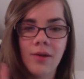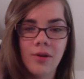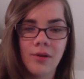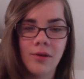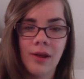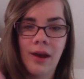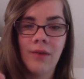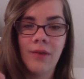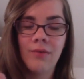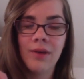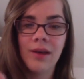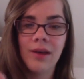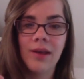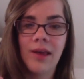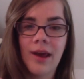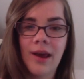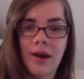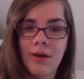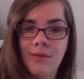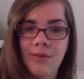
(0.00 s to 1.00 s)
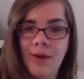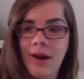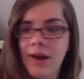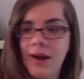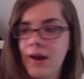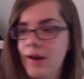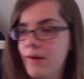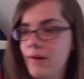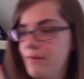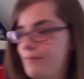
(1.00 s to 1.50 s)
I really like her
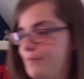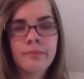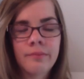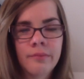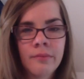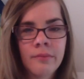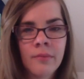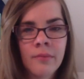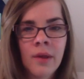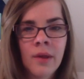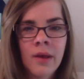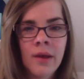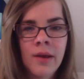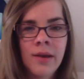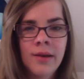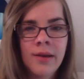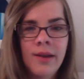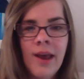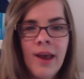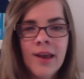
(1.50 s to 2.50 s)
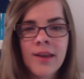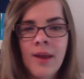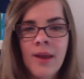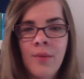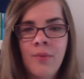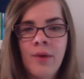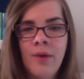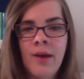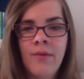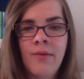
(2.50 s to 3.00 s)
writing. Next up,
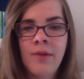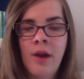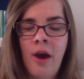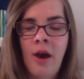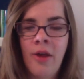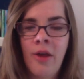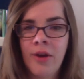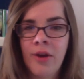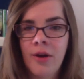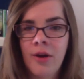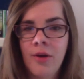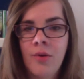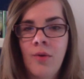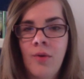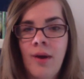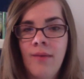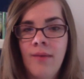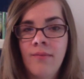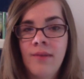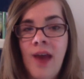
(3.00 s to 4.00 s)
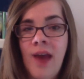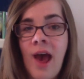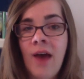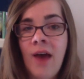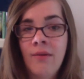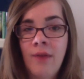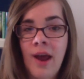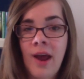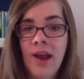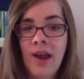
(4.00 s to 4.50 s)
we have an author who I have not
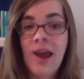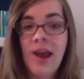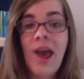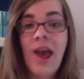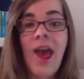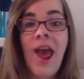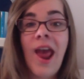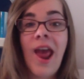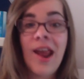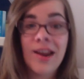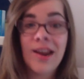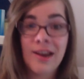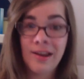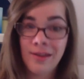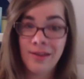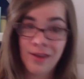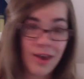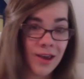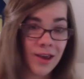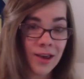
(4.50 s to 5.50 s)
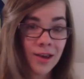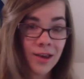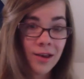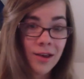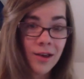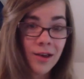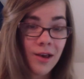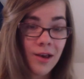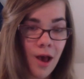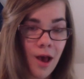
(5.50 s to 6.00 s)
read anything
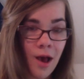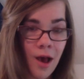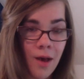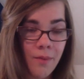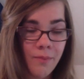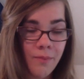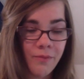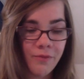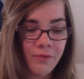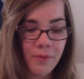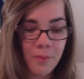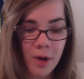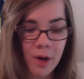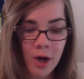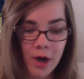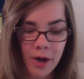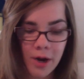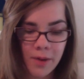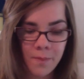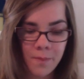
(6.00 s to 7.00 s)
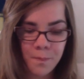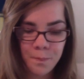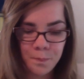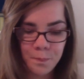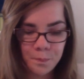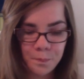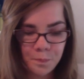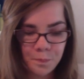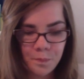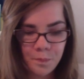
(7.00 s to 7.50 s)
from her,
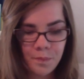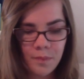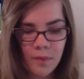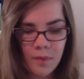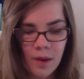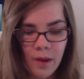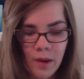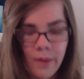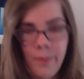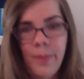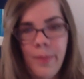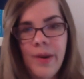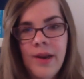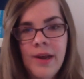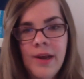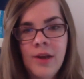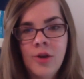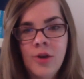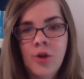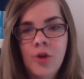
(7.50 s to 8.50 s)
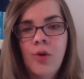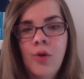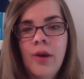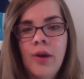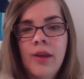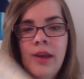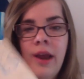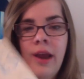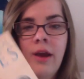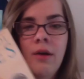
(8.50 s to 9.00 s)
but it's Joyce
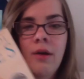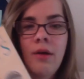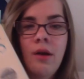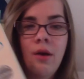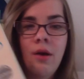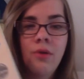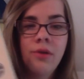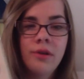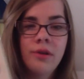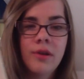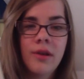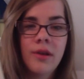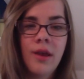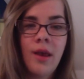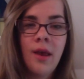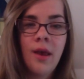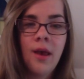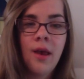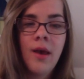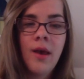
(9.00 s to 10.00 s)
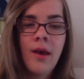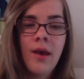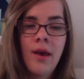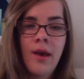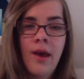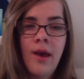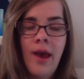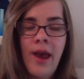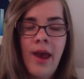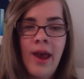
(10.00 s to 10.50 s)
Carol Oates,
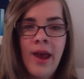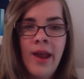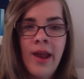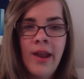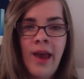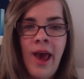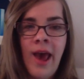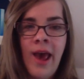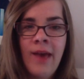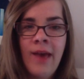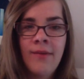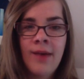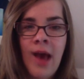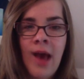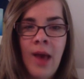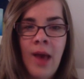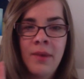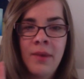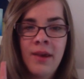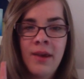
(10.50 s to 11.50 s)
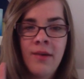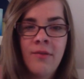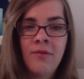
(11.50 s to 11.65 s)
and I have a copy of